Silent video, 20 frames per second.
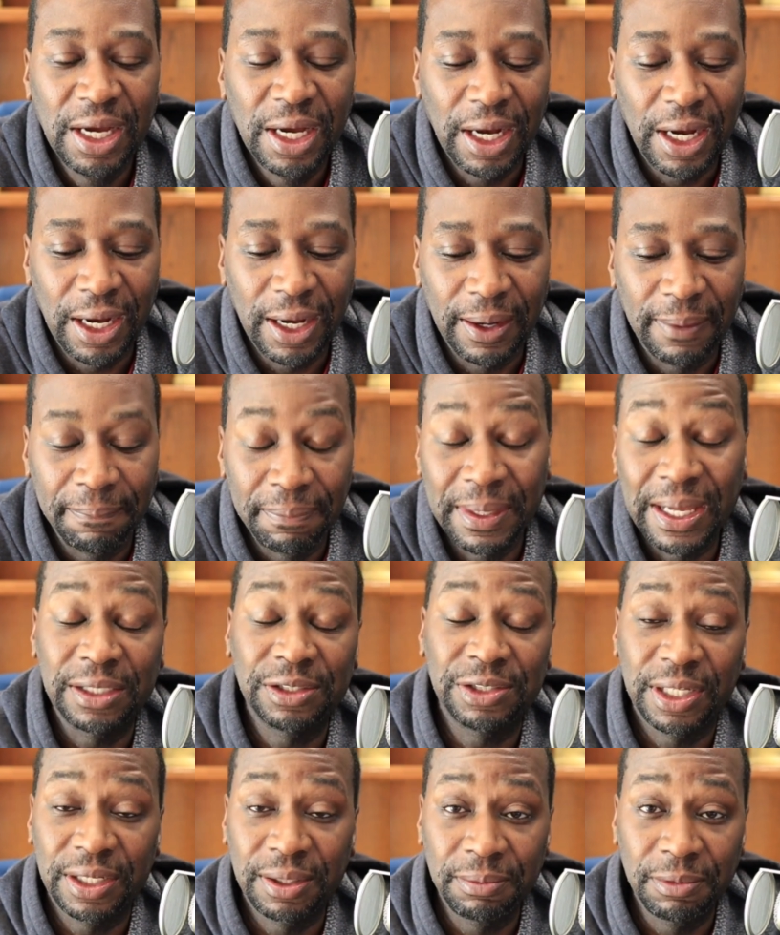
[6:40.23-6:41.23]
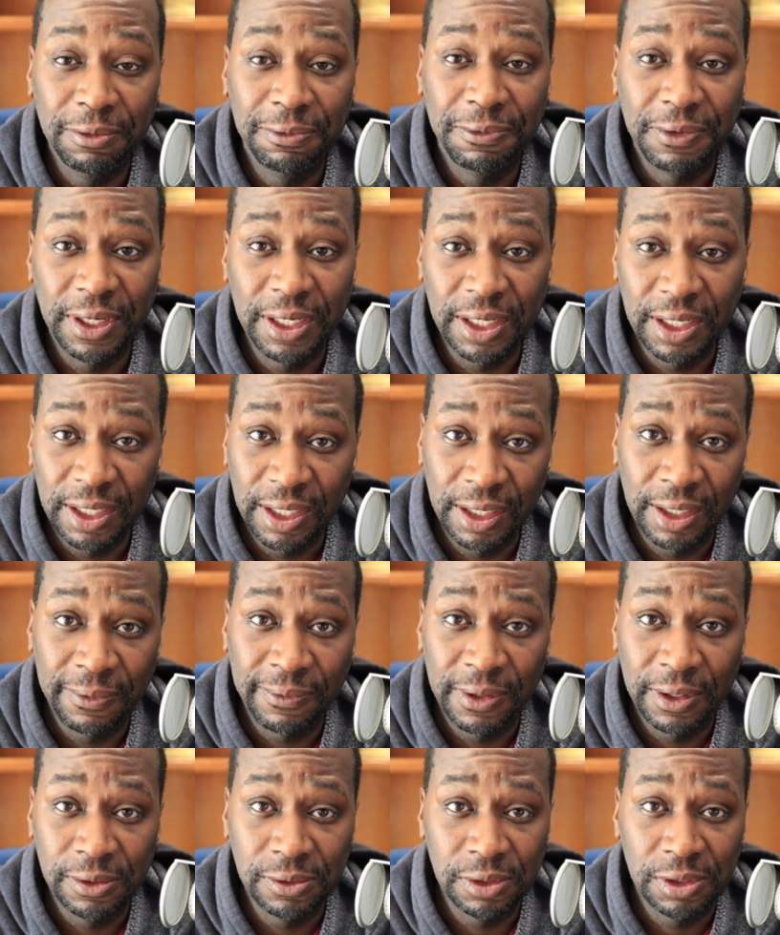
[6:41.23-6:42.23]
Not trying to be funny to
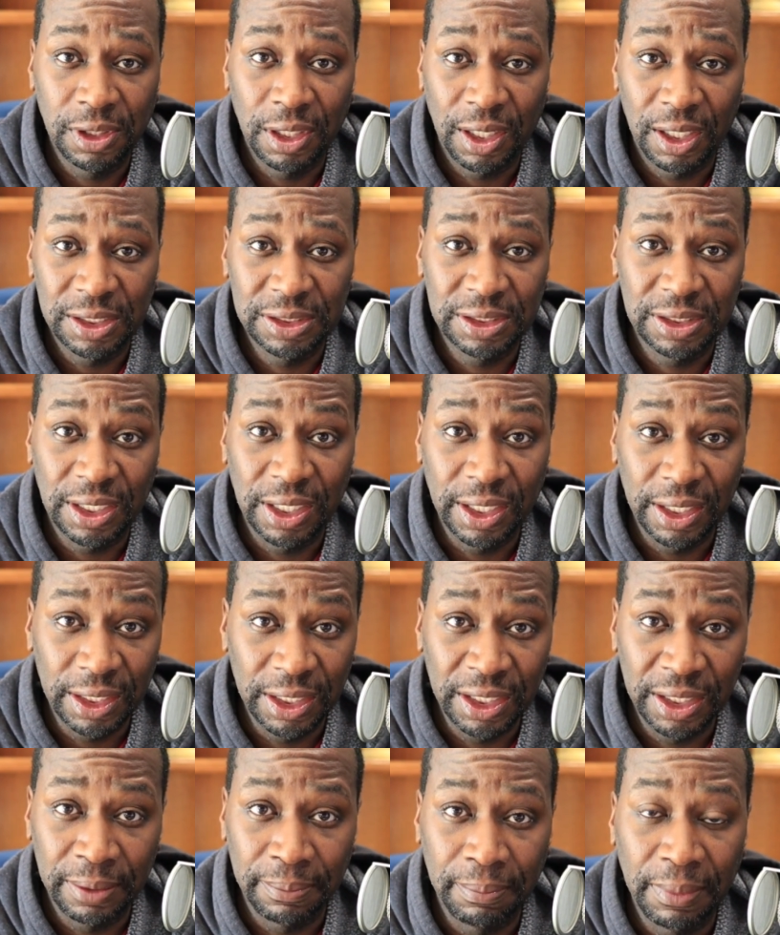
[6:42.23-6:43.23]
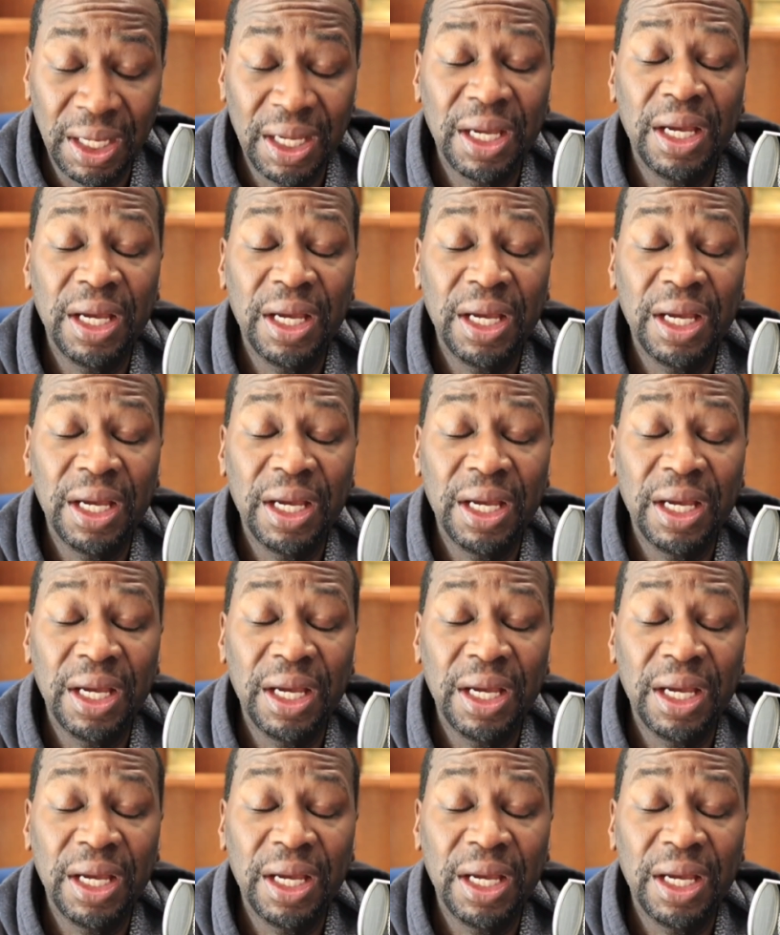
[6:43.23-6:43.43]
anyone who's lost a limb.